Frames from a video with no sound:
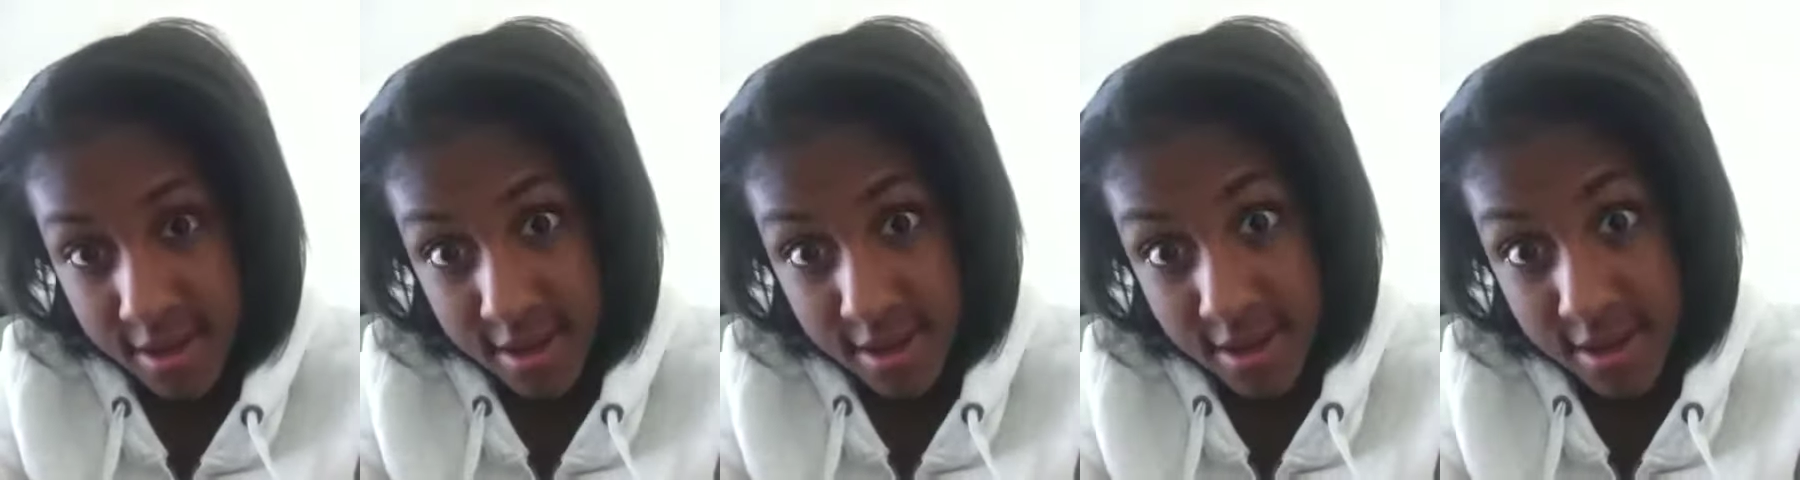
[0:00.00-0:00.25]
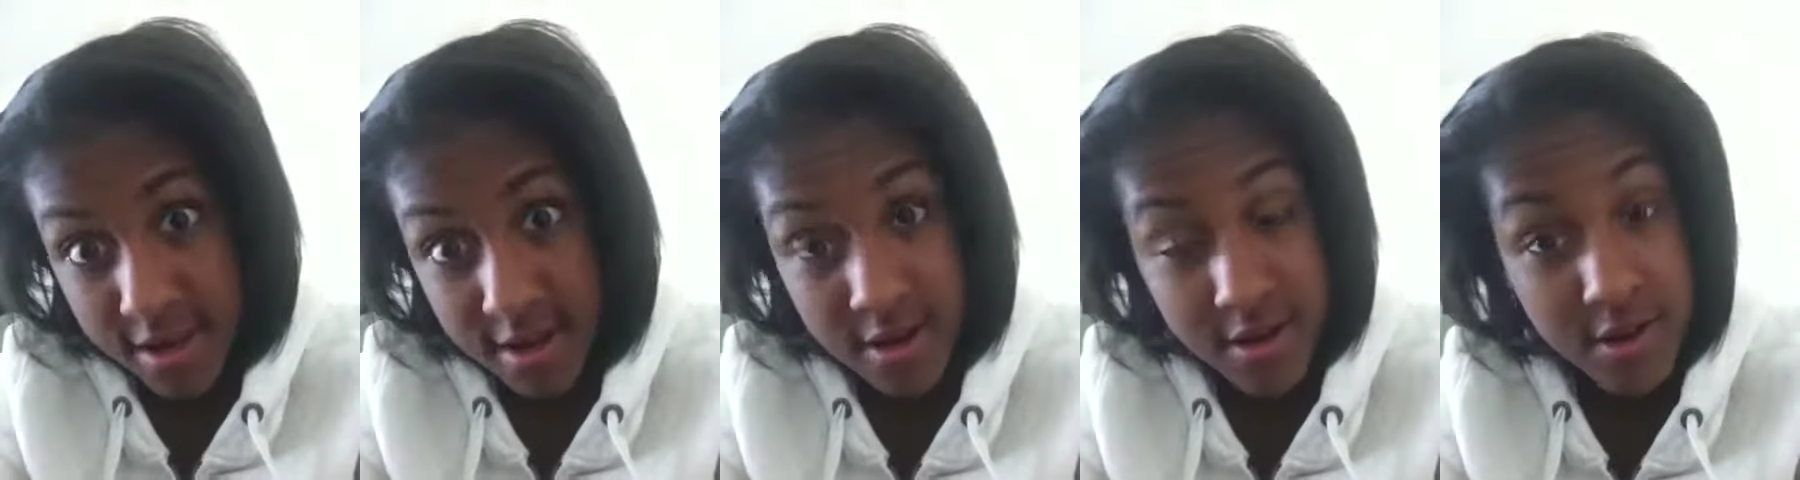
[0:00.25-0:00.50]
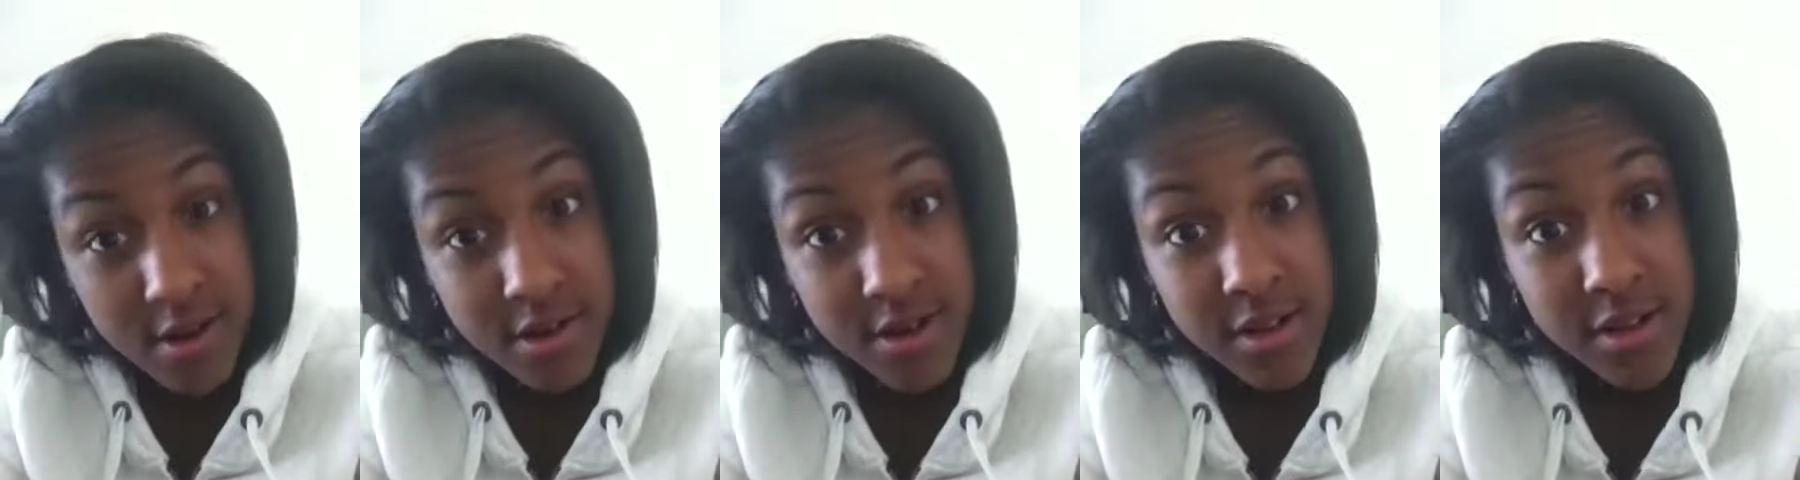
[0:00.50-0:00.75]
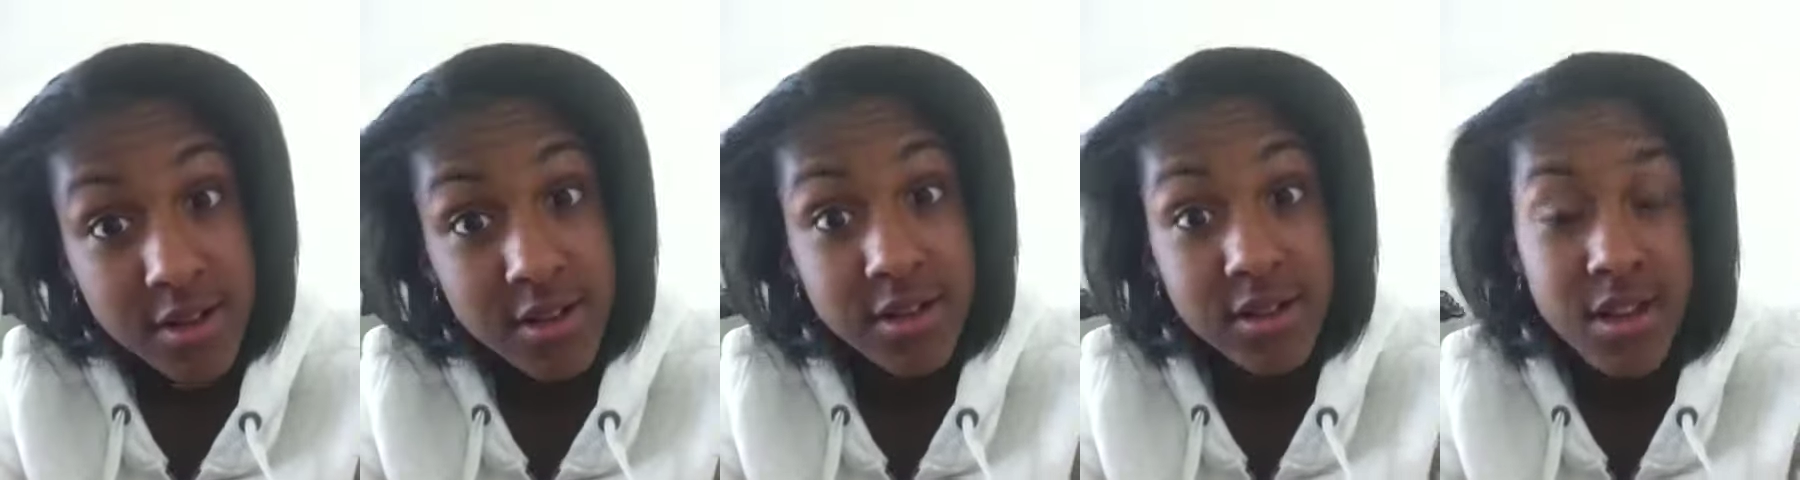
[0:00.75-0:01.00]
Get on
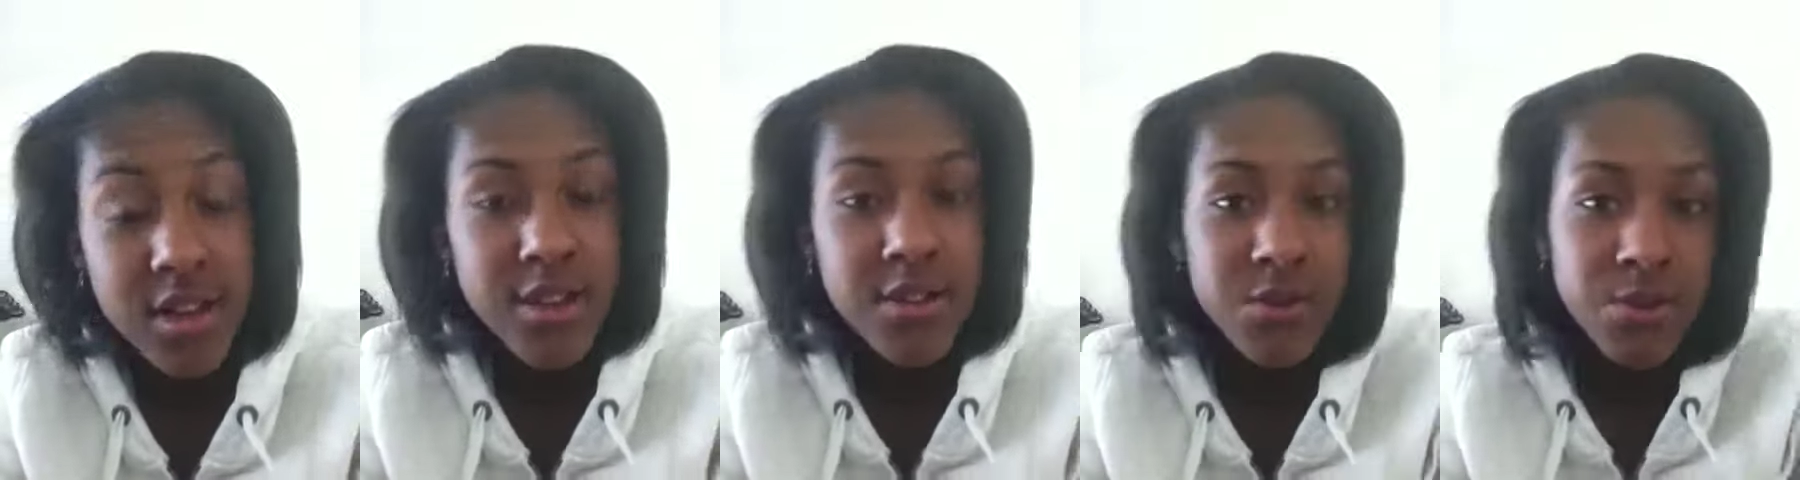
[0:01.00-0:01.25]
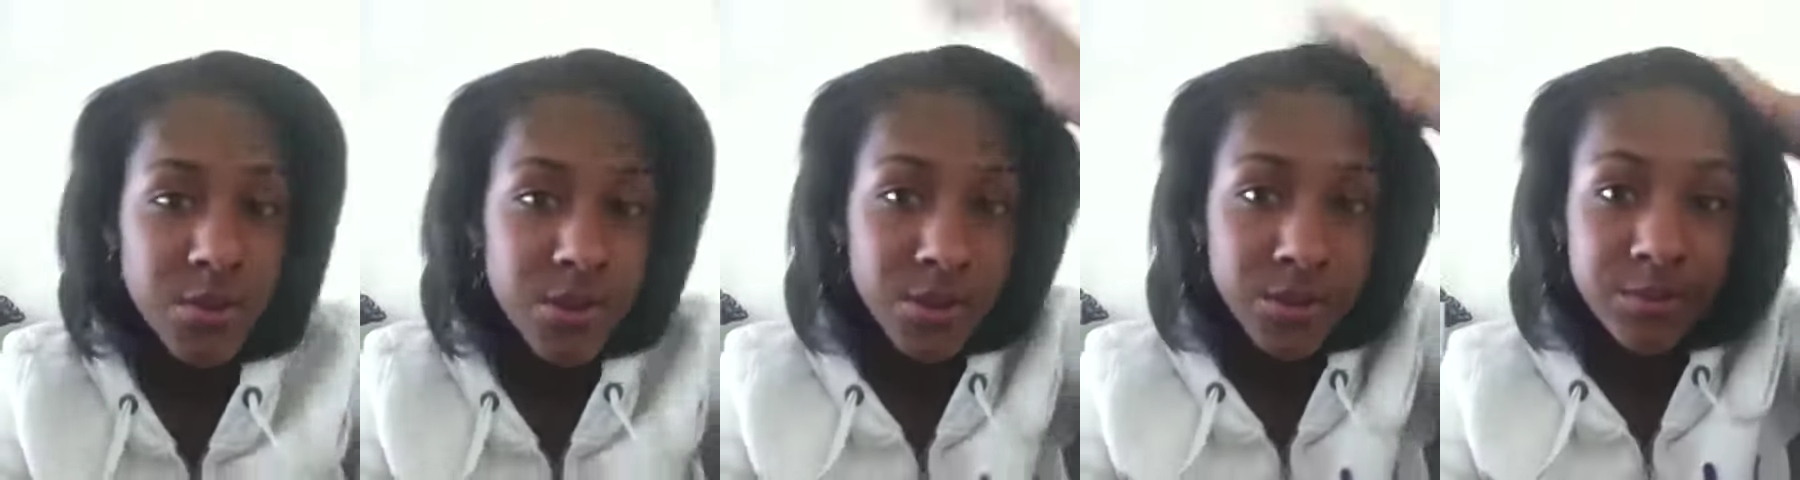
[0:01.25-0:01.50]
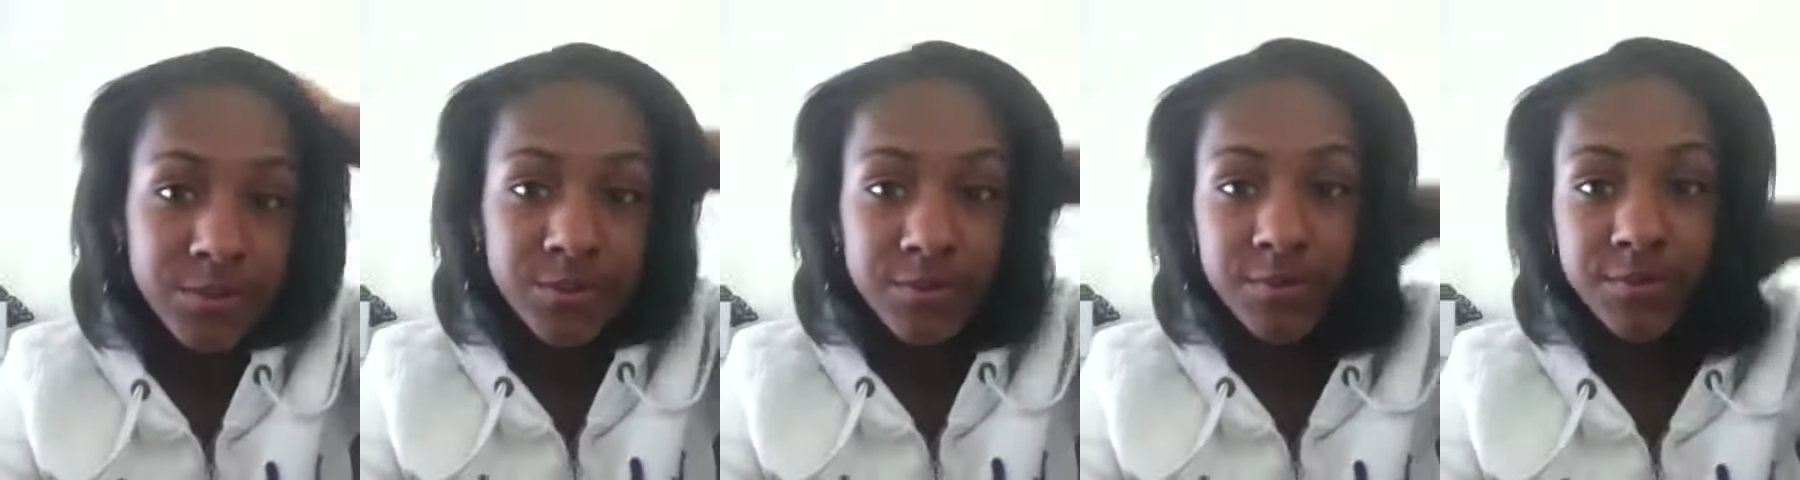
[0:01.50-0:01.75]
the schedule,